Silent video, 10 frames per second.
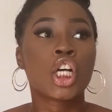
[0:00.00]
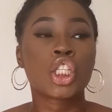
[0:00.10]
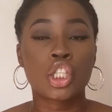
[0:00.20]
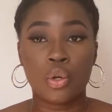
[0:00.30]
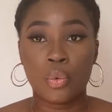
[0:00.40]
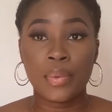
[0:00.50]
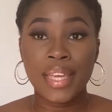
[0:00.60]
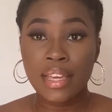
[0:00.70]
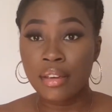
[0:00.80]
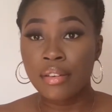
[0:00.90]
So,
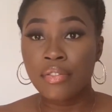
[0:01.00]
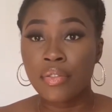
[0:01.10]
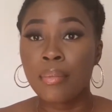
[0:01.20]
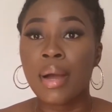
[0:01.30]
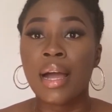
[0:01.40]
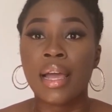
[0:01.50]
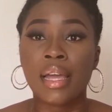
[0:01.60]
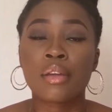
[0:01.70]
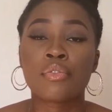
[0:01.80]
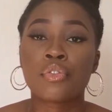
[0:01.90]
if
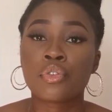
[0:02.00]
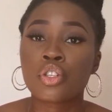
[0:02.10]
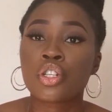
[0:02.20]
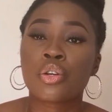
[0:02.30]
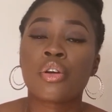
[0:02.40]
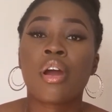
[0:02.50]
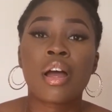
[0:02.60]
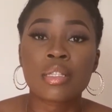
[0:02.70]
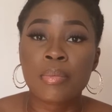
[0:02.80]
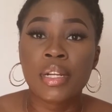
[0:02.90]
my future
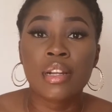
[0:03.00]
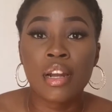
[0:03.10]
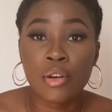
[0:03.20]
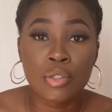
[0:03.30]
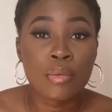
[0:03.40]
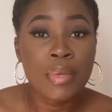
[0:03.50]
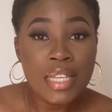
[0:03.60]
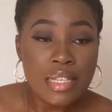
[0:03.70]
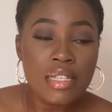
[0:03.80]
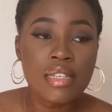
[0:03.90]
husband allows me,